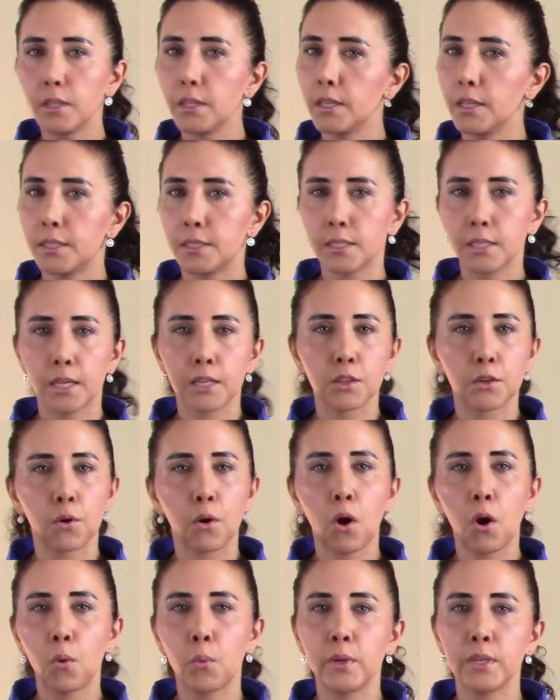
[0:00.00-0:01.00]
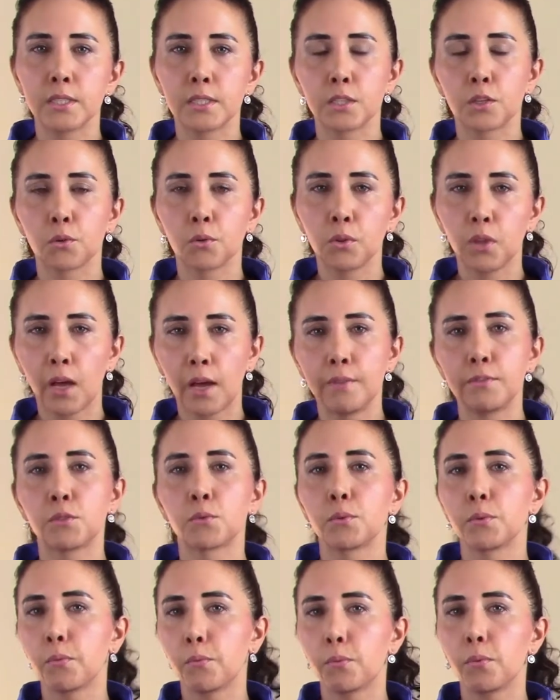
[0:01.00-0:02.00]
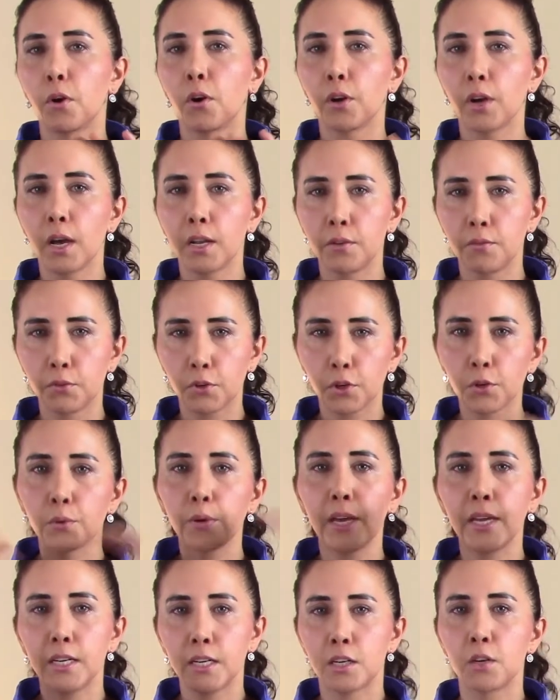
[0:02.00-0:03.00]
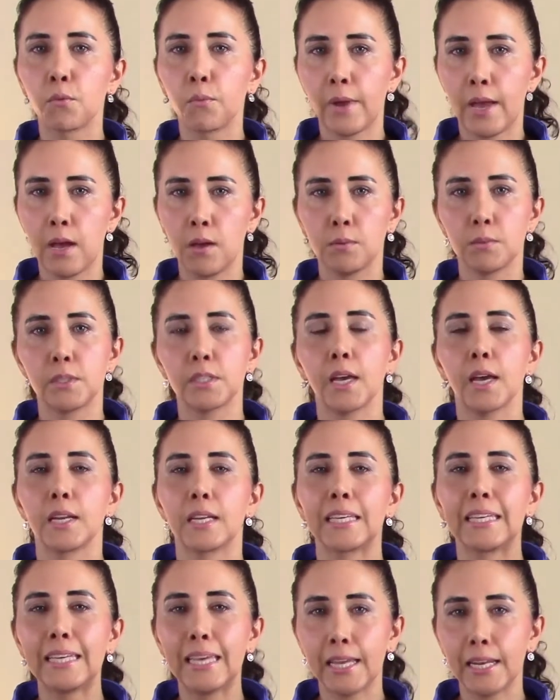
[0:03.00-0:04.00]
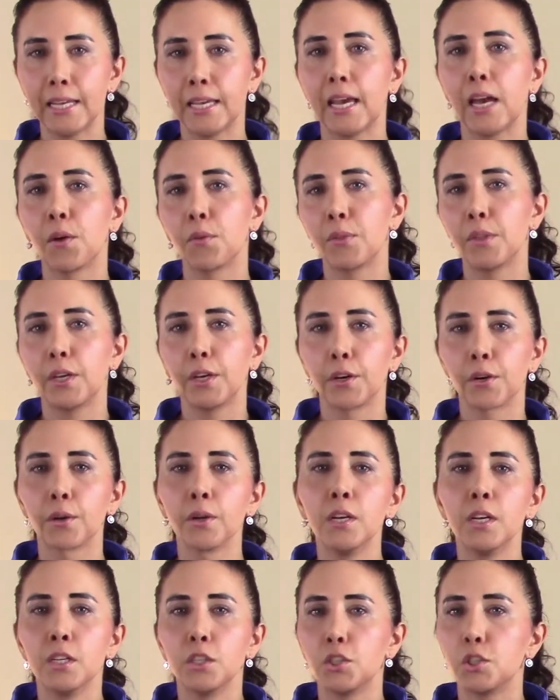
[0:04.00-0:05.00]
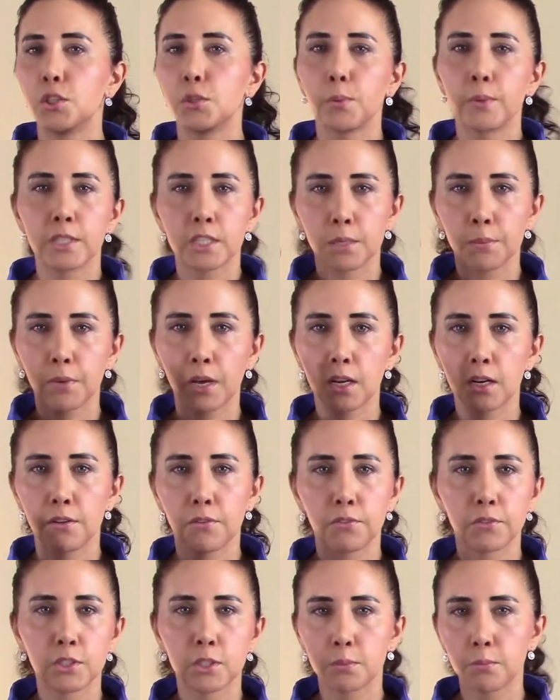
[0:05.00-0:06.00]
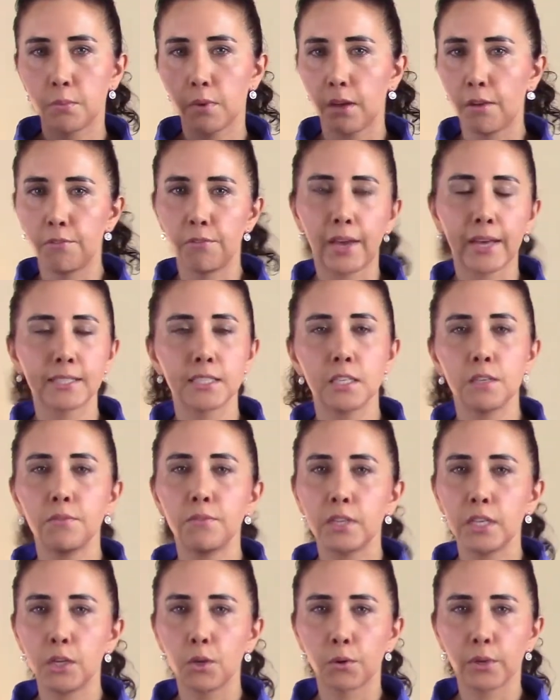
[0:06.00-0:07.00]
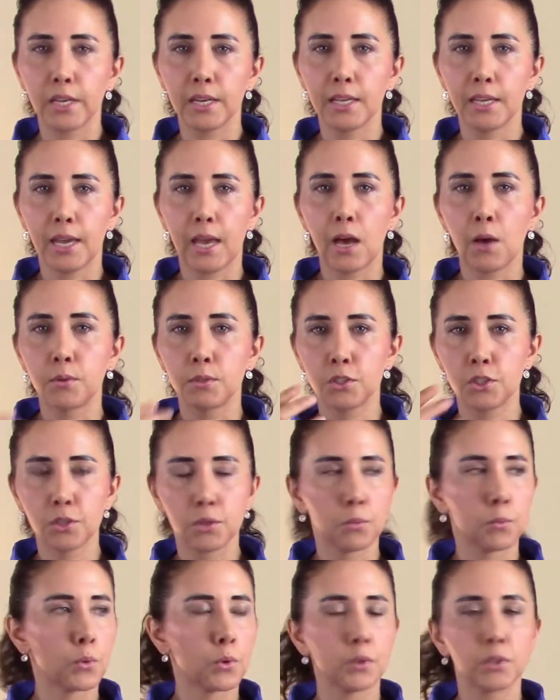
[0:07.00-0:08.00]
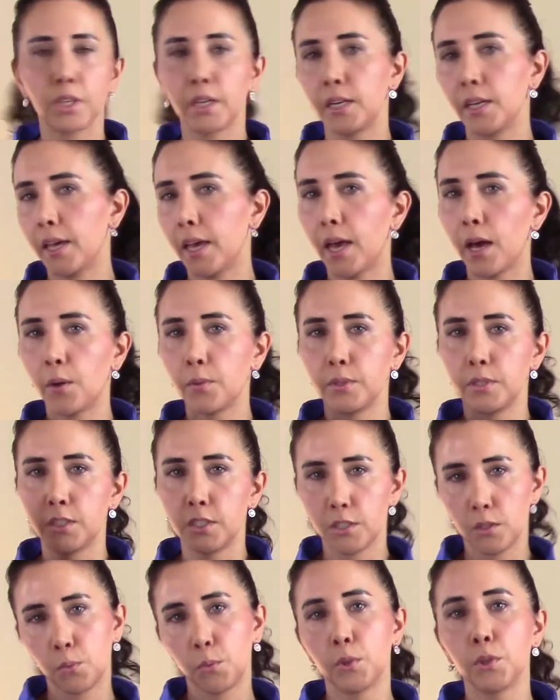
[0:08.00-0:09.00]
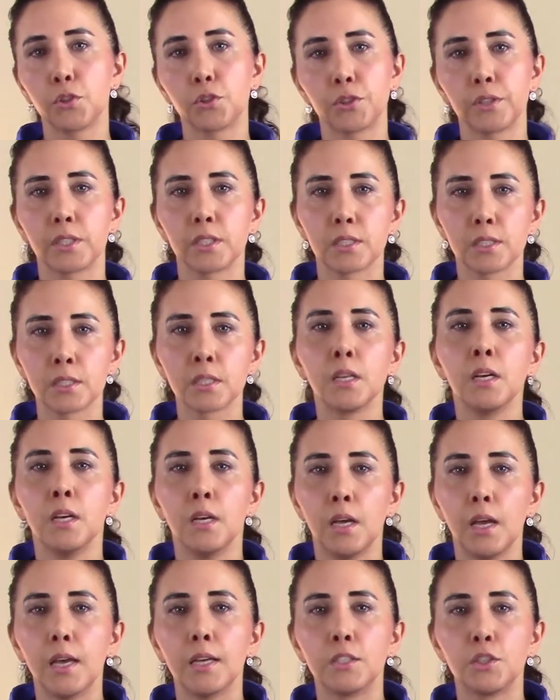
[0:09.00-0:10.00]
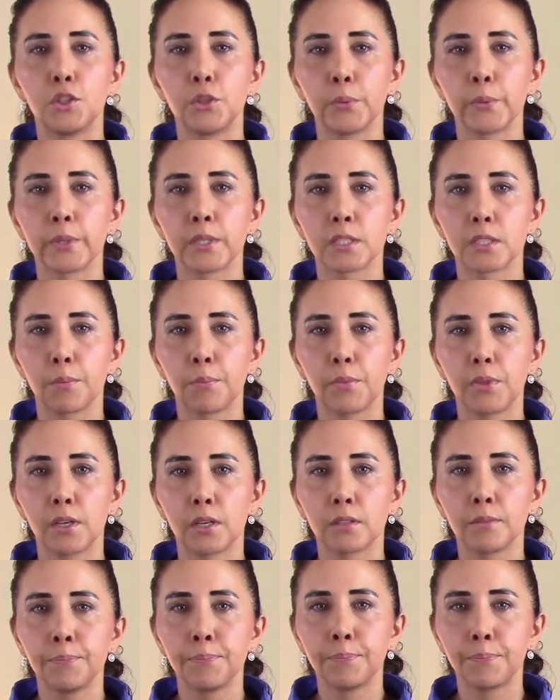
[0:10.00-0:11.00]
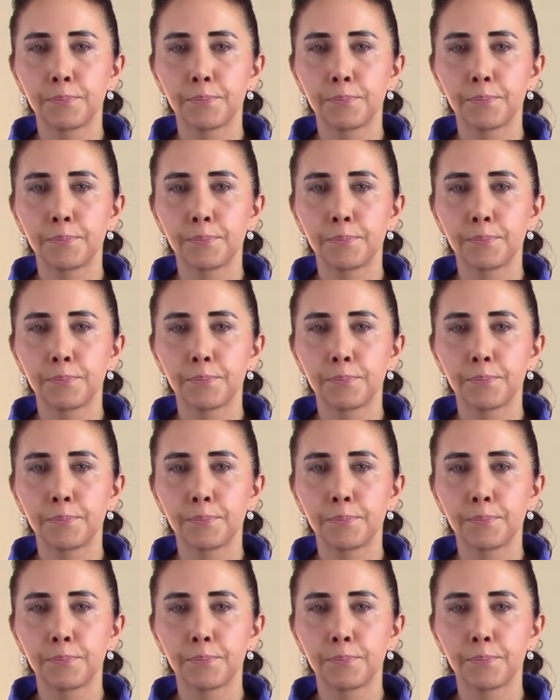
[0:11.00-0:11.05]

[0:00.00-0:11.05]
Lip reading: it's like their lives are kind of created around kind of getting out there, doing some kind of activity, or getting out into the world, getting out into the wilderness and doing something.